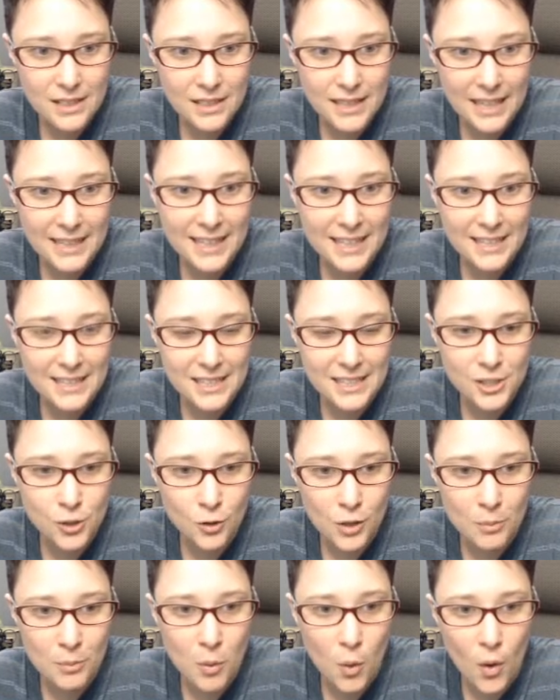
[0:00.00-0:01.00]
they need
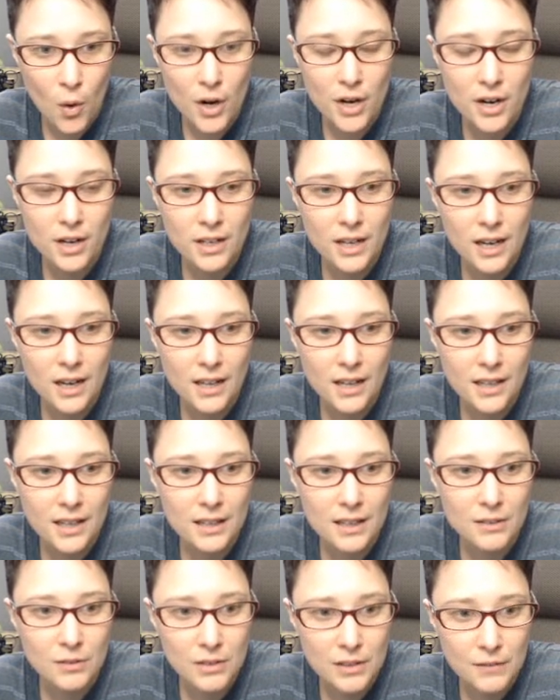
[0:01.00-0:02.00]
to report,
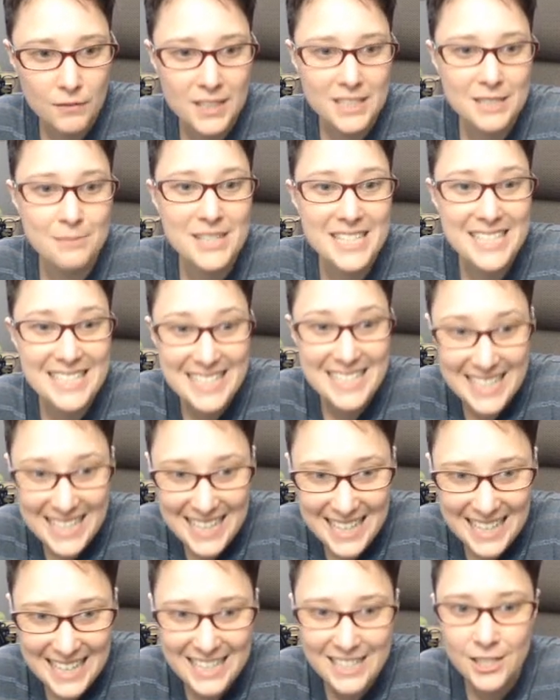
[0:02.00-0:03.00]
victims
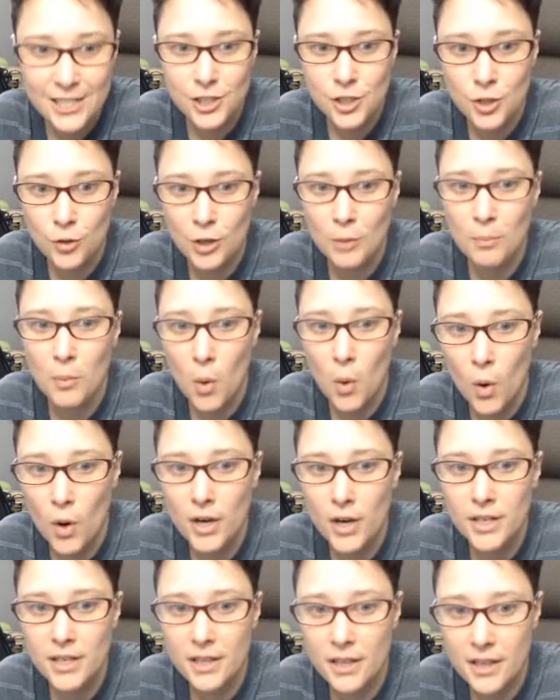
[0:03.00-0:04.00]
need to
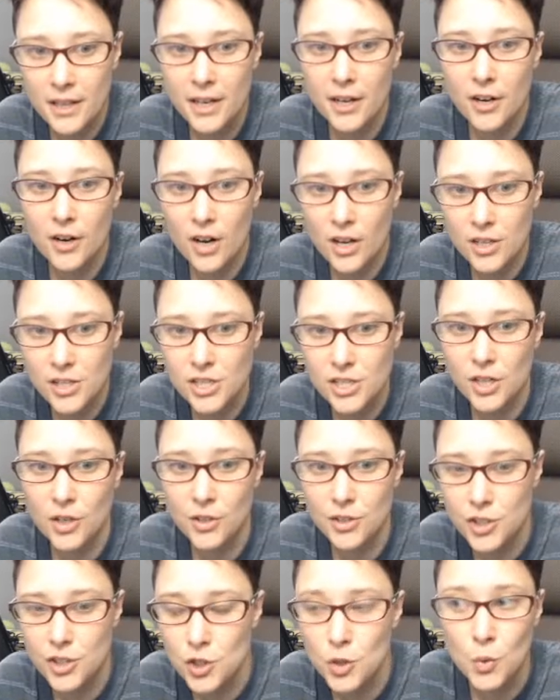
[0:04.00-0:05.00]
report their
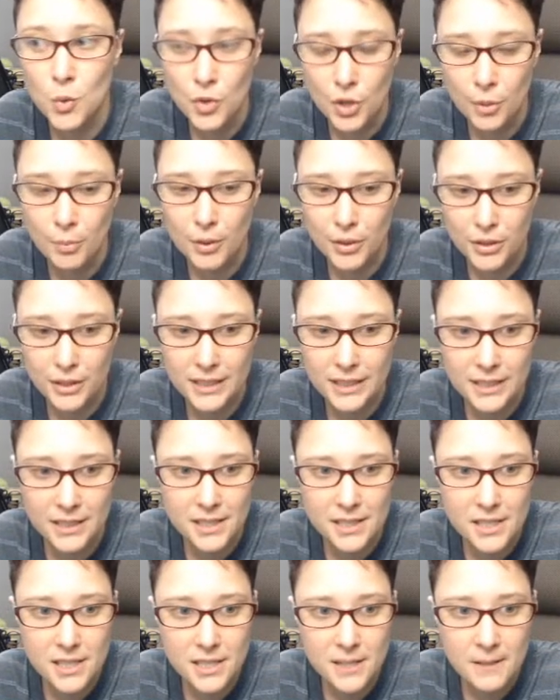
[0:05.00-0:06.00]
assaults to the
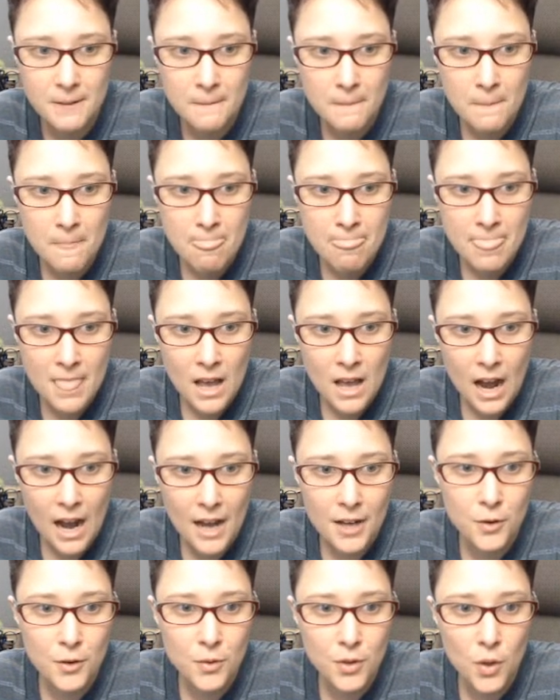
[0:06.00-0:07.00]
police.
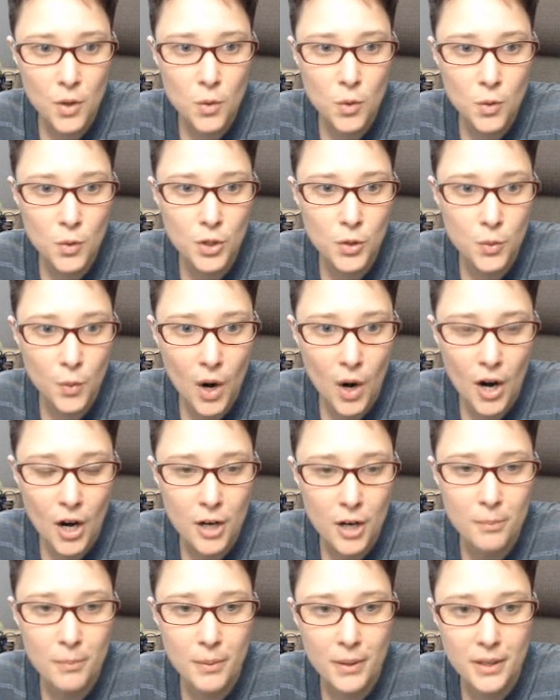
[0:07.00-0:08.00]
I don't know who you
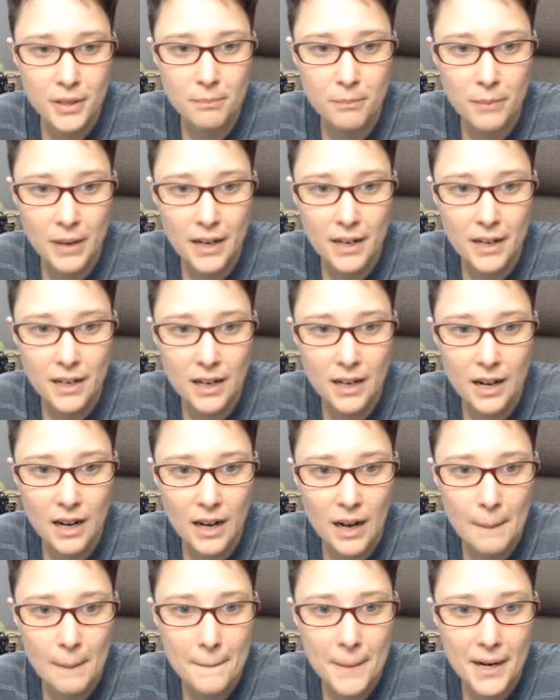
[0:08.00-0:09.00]
are, but
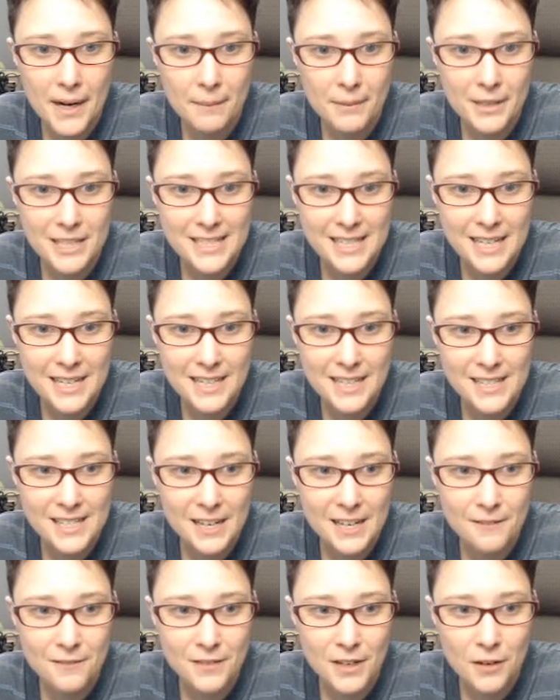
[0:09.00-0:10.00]
I'm going to say this.
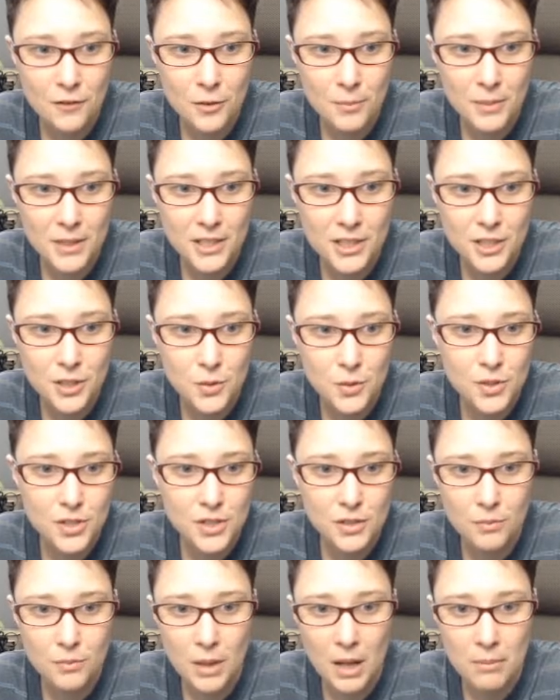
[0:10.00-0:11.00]
I have never been accused
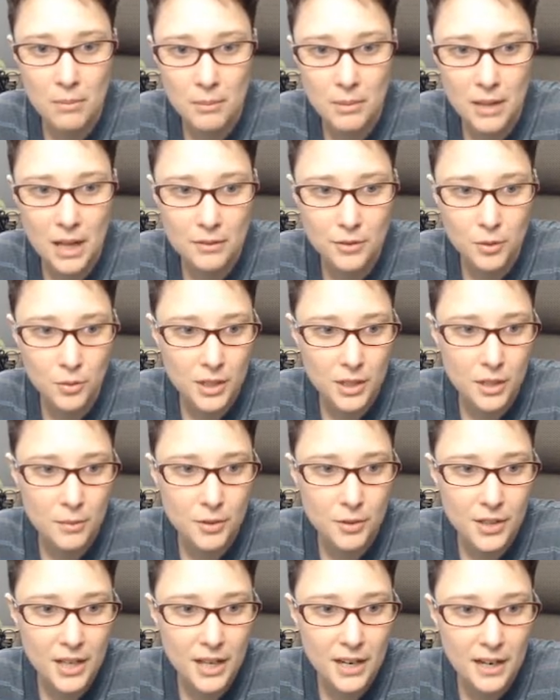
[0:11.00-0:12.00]
of blah, blah, blah. Don't care
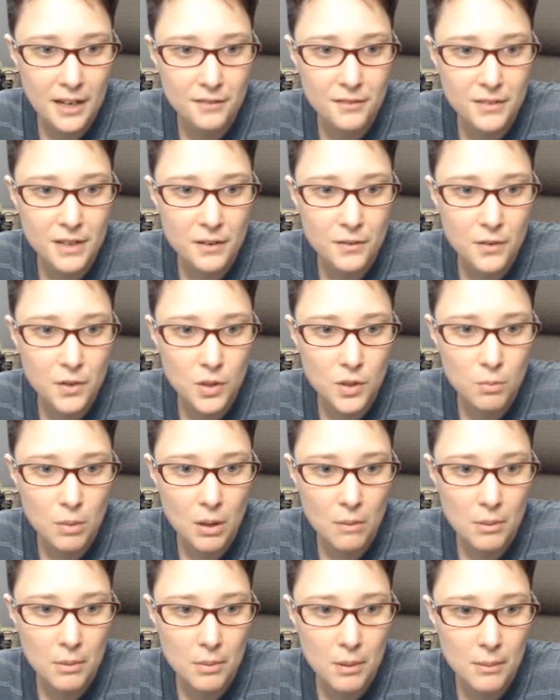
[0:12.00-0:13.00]
about that. I've never
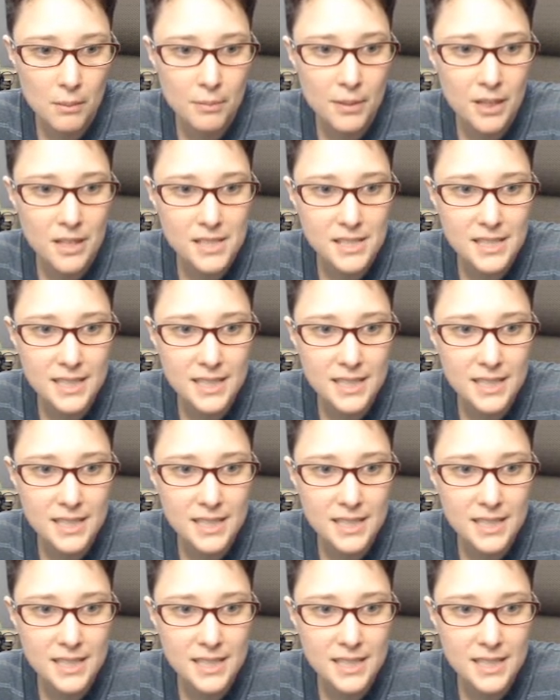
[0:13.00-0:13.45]
blah, blah, blah, blah, blah.